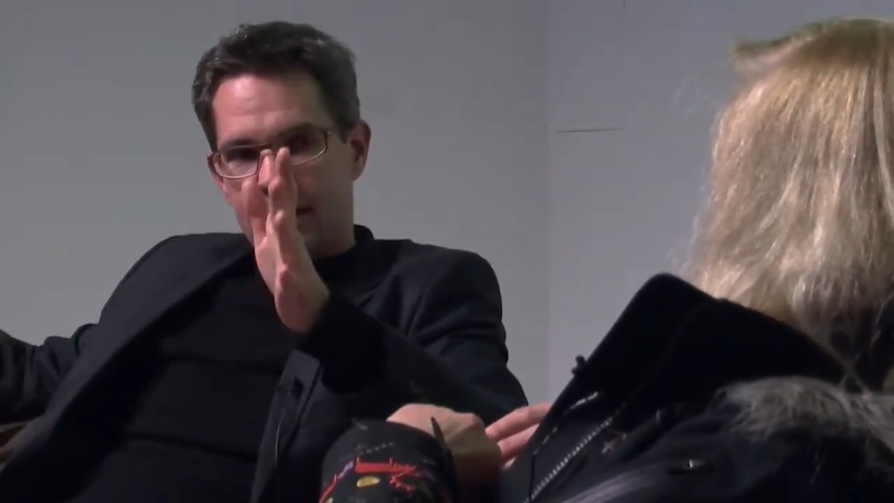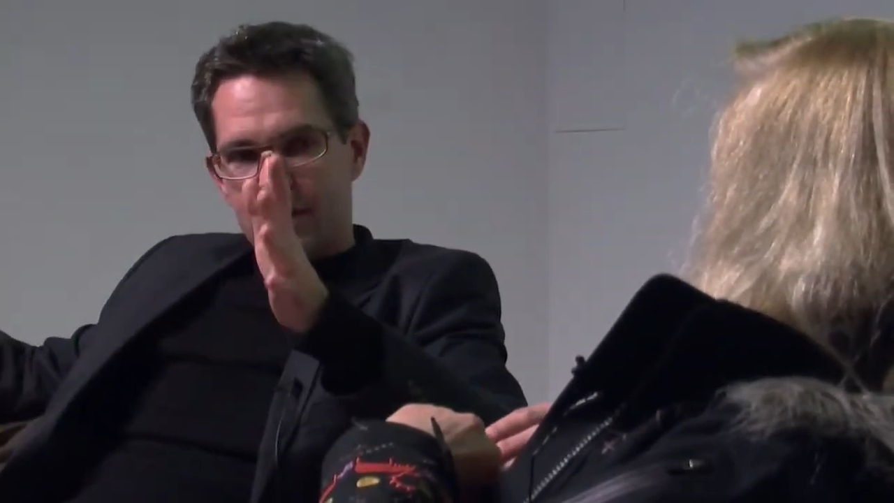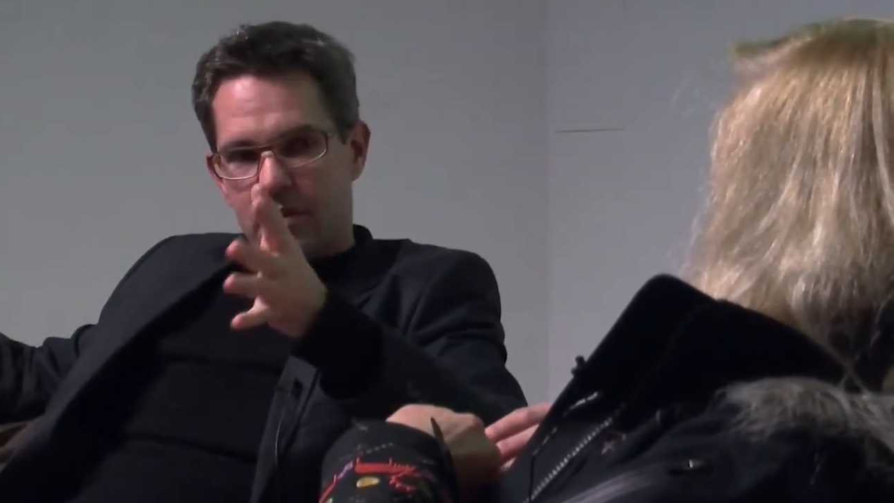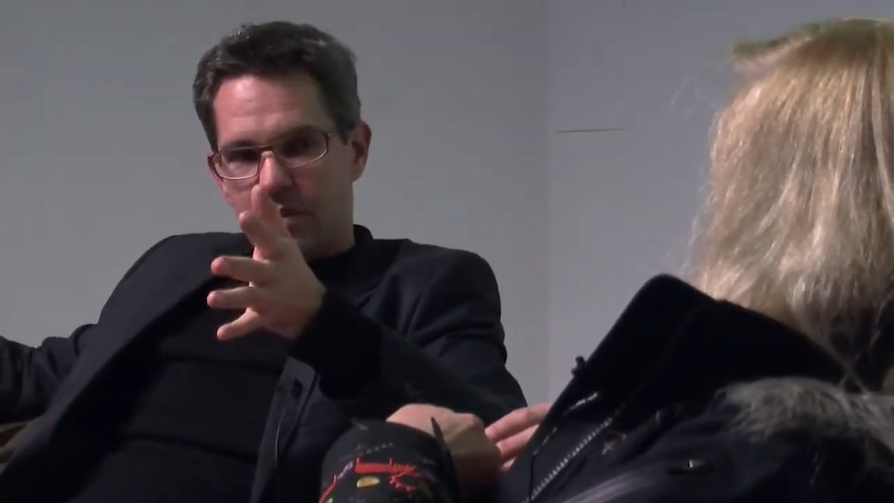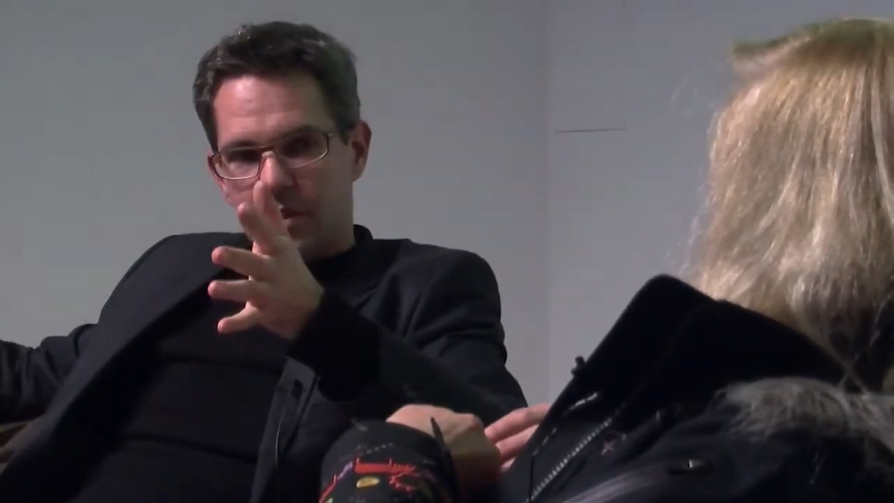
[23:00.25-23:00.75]
it
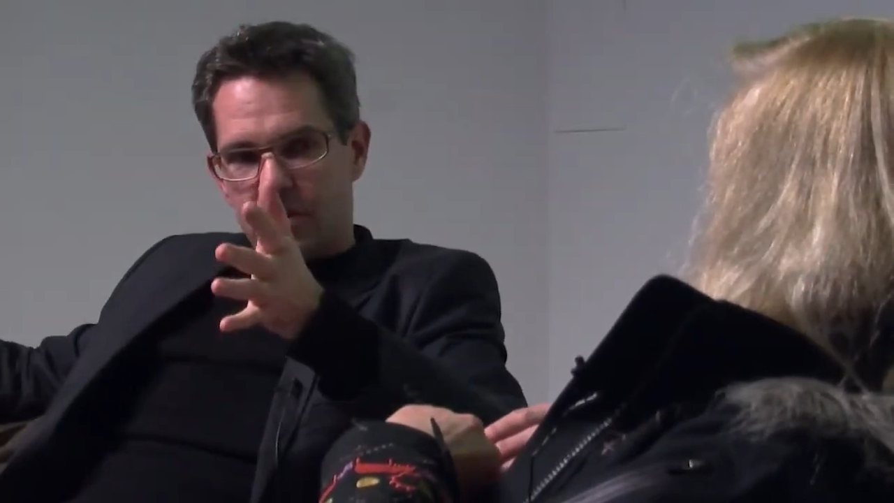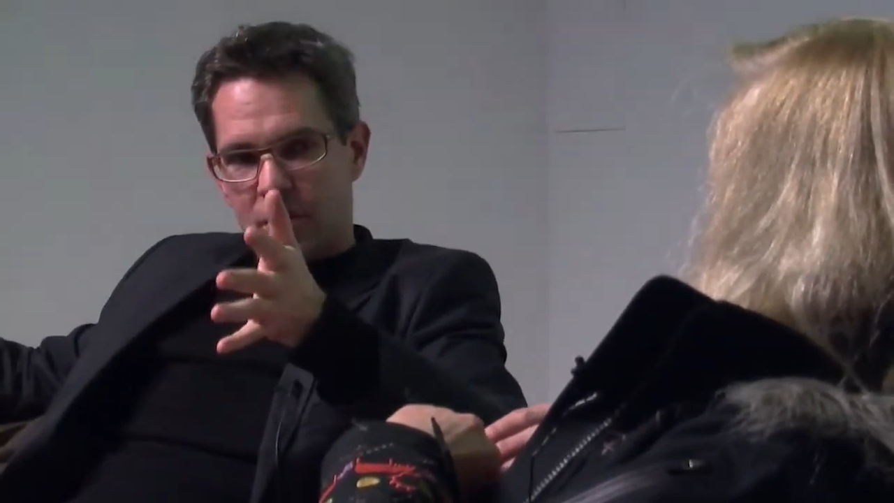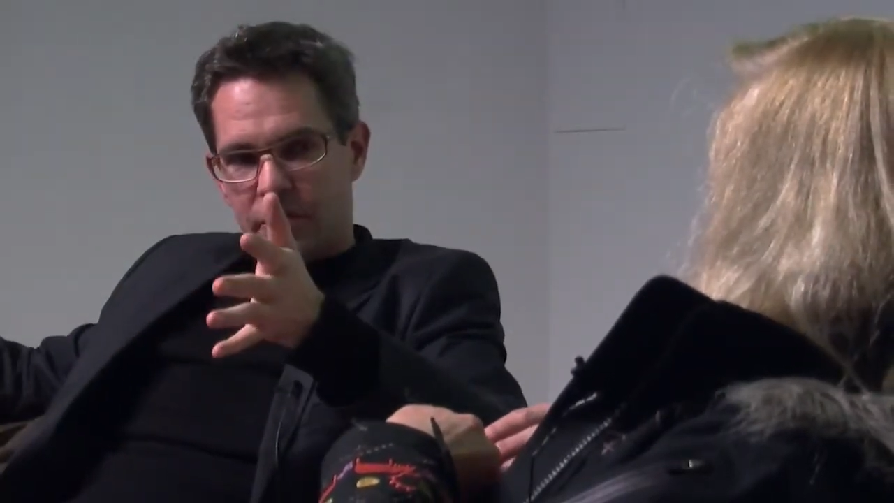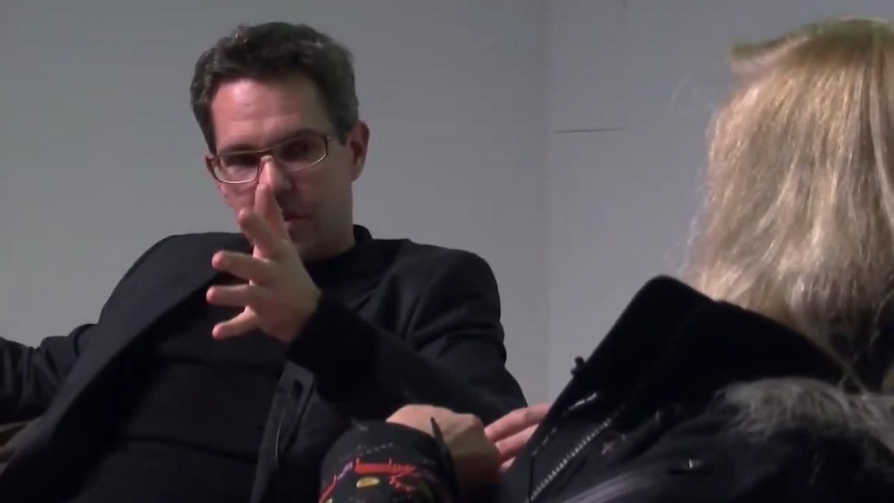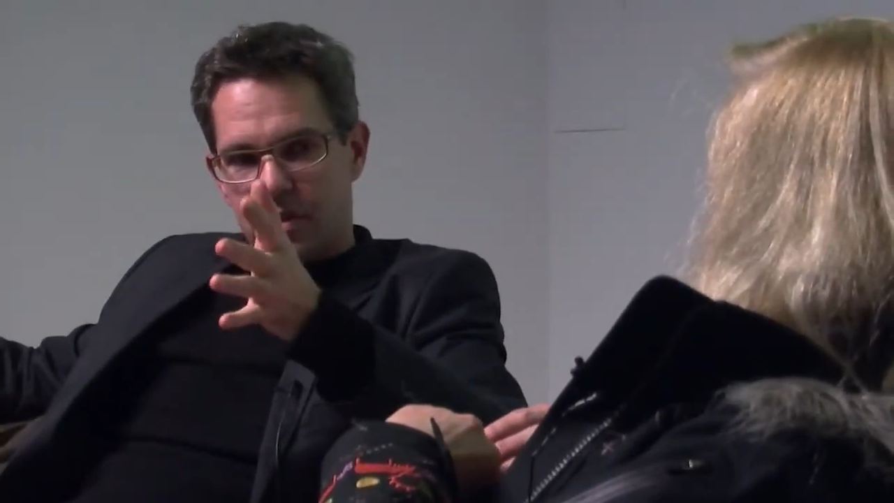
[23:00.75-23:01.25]
on the
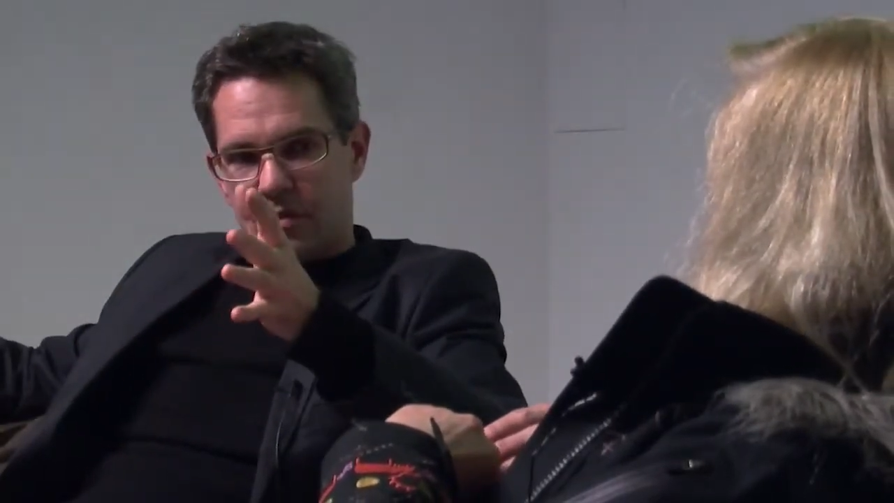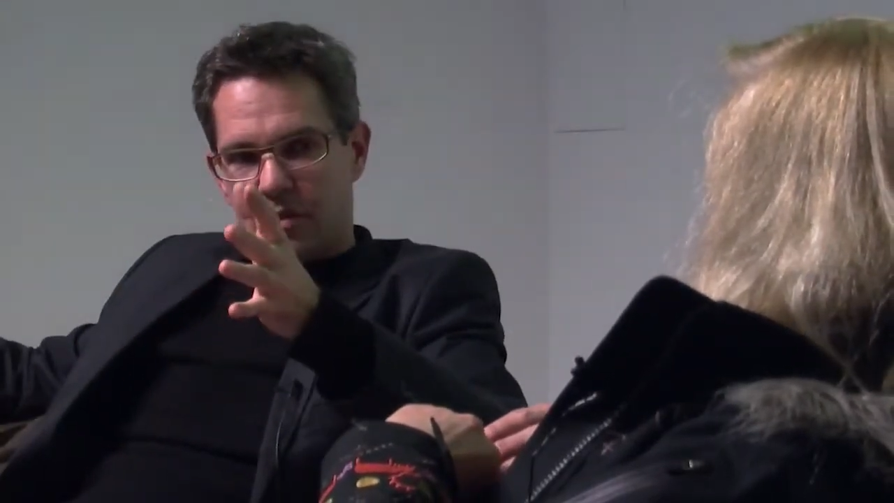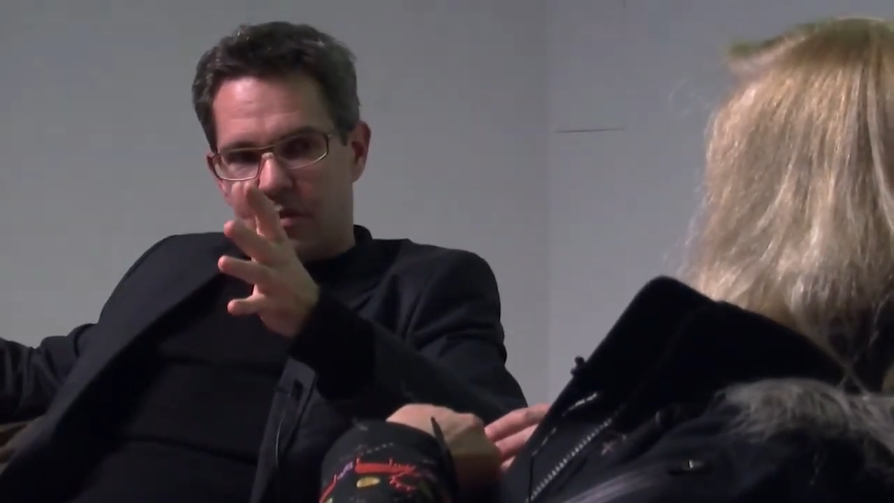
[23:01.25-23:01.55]
surface of the